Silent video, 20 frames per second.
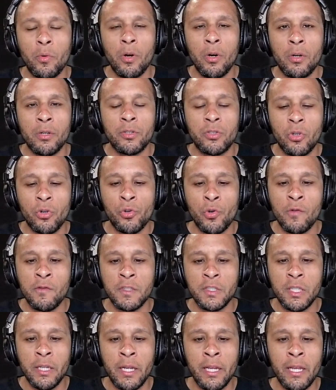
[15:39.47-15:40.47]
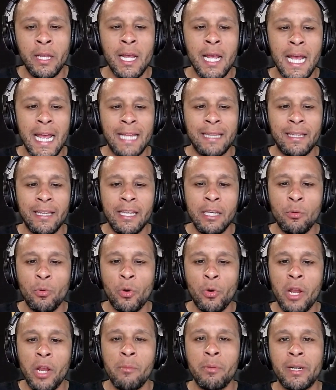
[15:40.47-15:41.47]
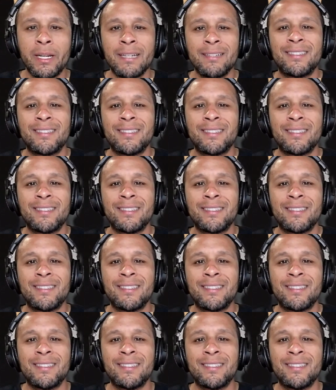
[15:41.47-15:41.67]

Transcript: turnovers today, and the Heat were able to get